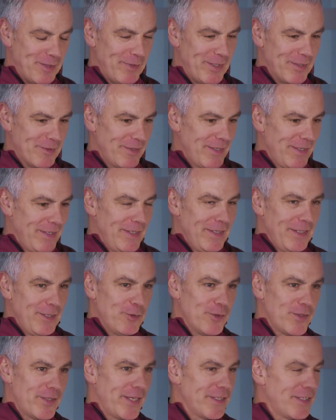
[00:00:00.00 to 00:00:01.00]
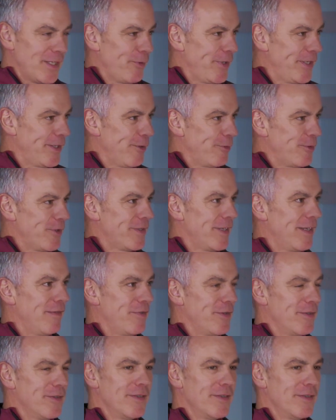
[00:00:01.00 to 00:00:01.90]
you'll be just testing the wind out yourself,